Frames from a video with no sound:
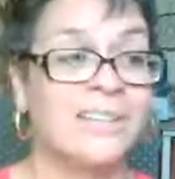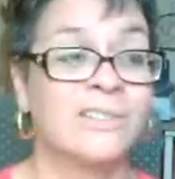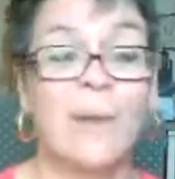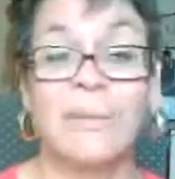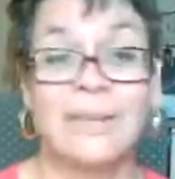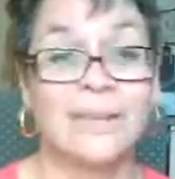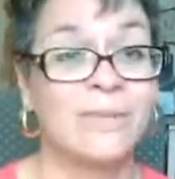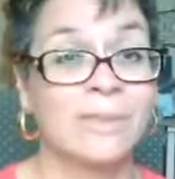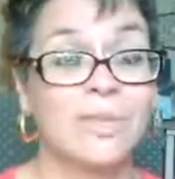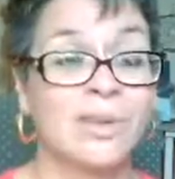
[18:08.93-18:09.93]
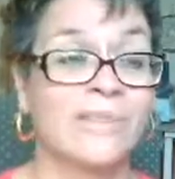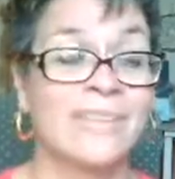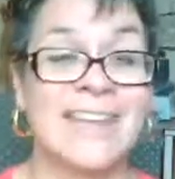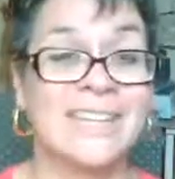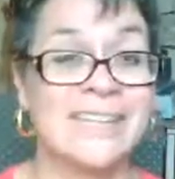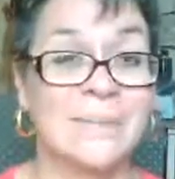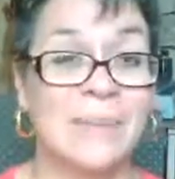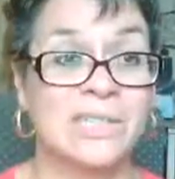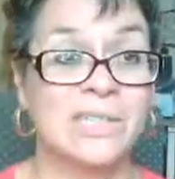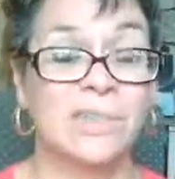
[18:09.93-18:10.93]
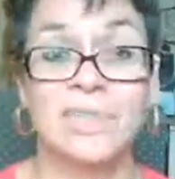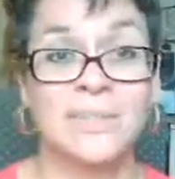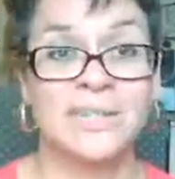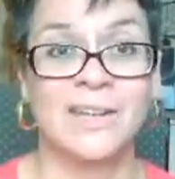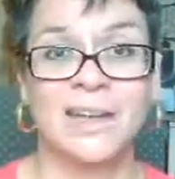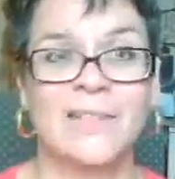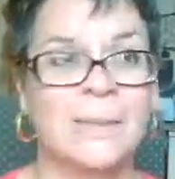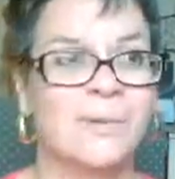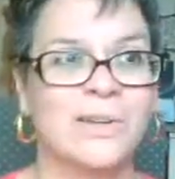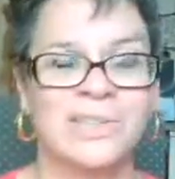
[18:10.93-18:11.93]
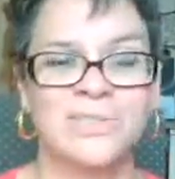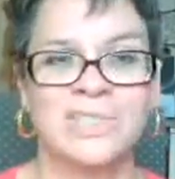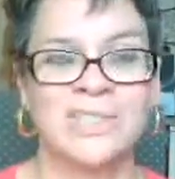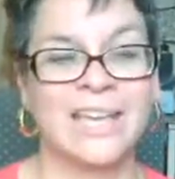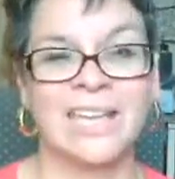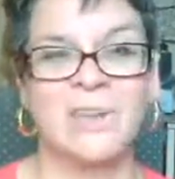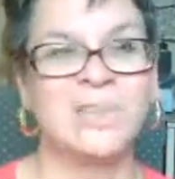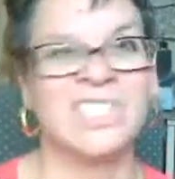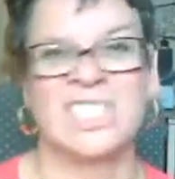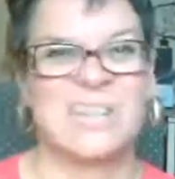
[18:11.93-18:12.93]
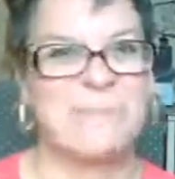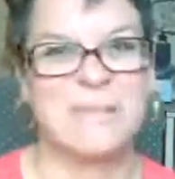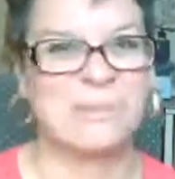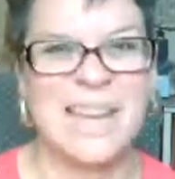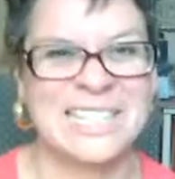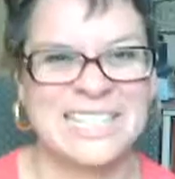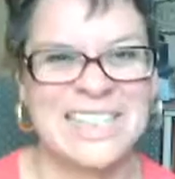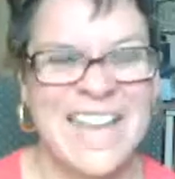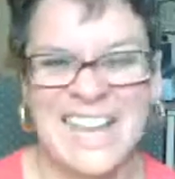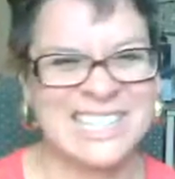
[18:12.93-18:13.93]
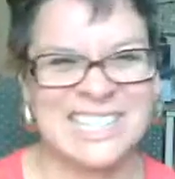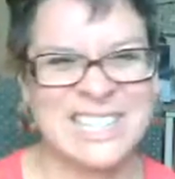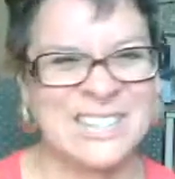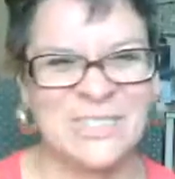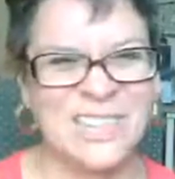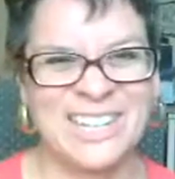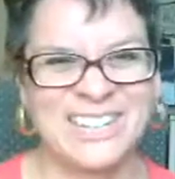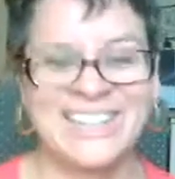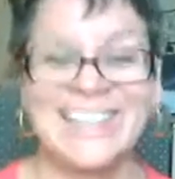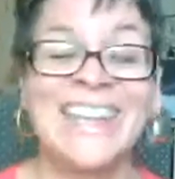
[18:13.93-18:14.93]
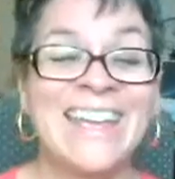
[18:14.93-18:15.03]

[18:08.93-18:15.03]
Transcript: So I would give them to her, and the next time I would see her, she'd be done. And then pretty soon she's like, you know what, just give me the rest. I just need to finish it.